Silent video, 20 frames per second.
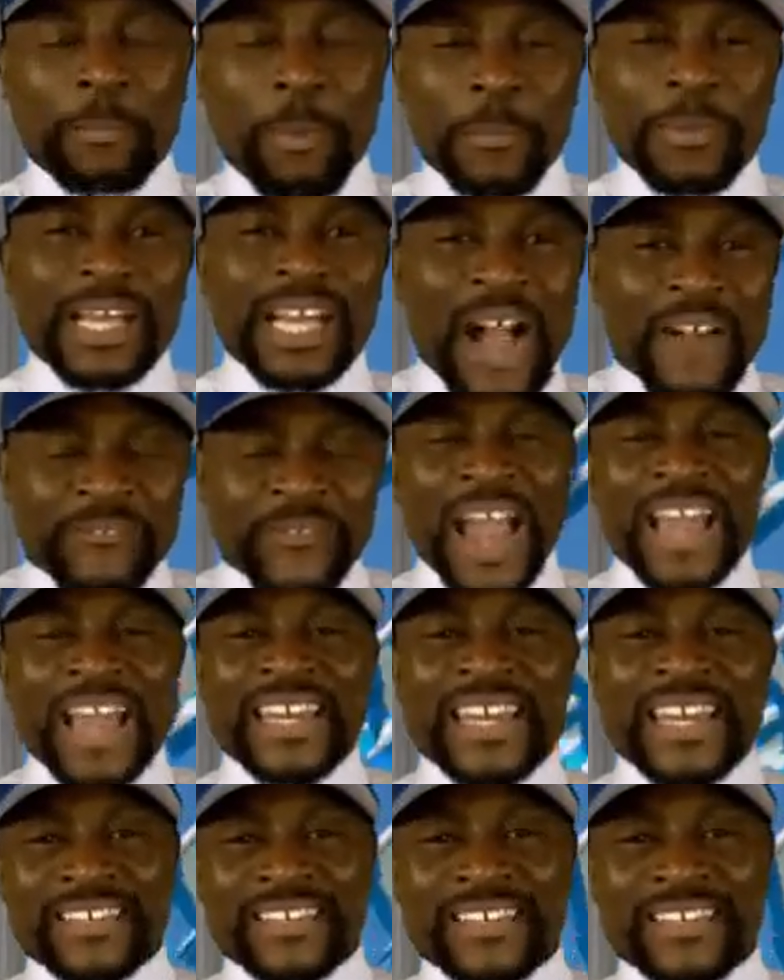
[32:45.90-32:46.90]
Men like the
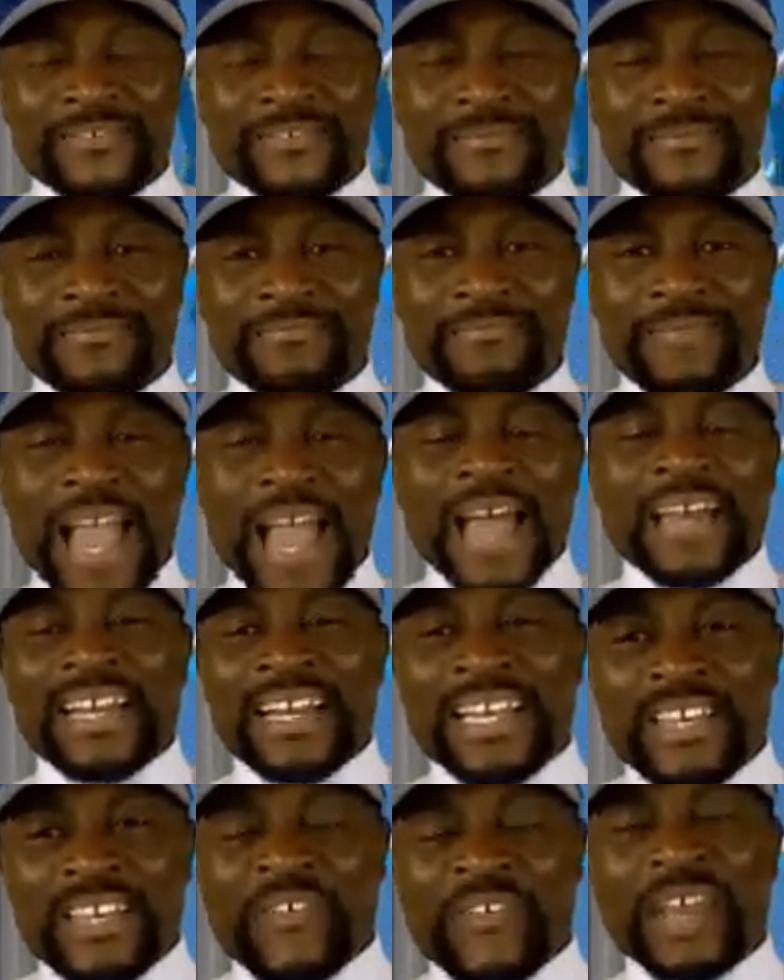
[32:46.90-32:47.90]
Republican find it.
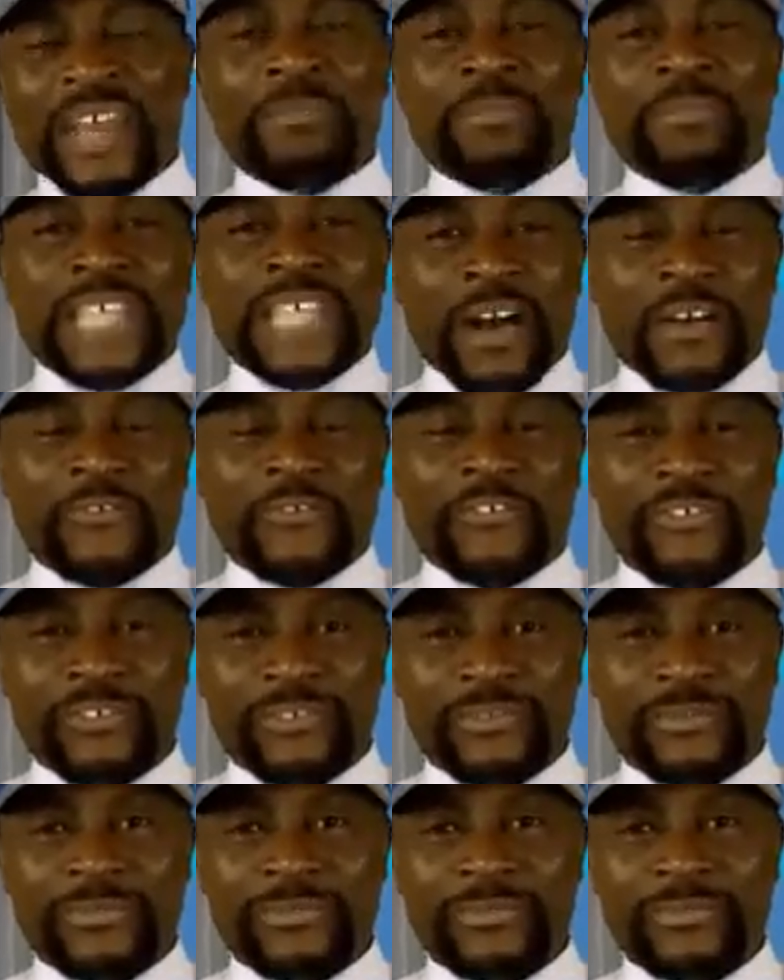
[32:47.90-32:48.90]
And then he defend
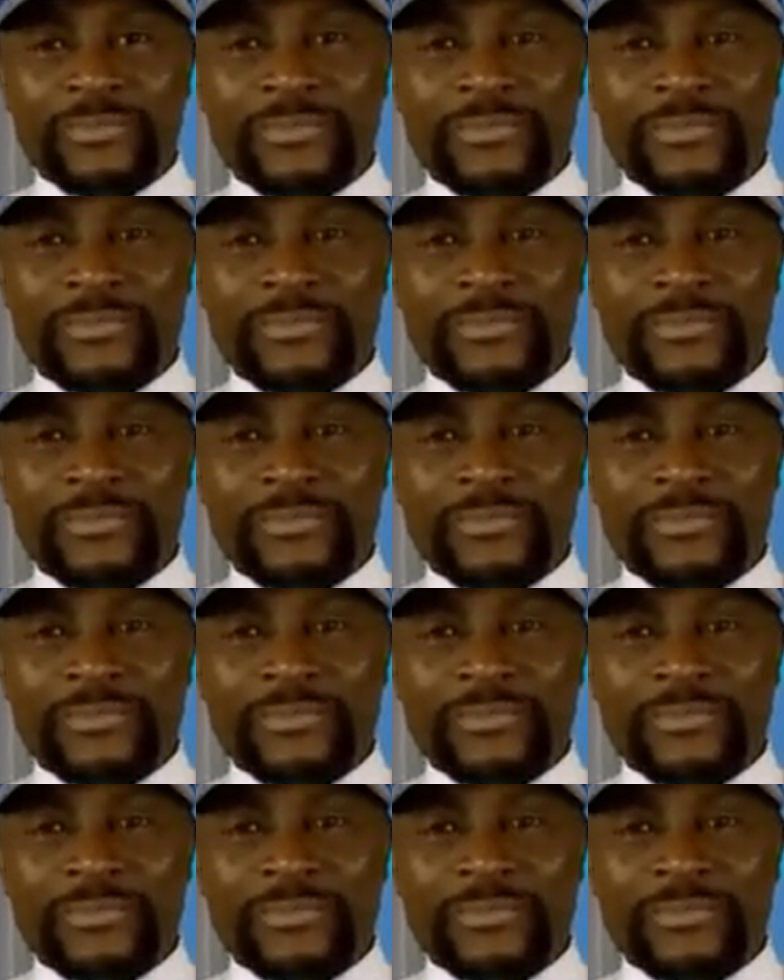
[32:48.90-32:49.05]
himself.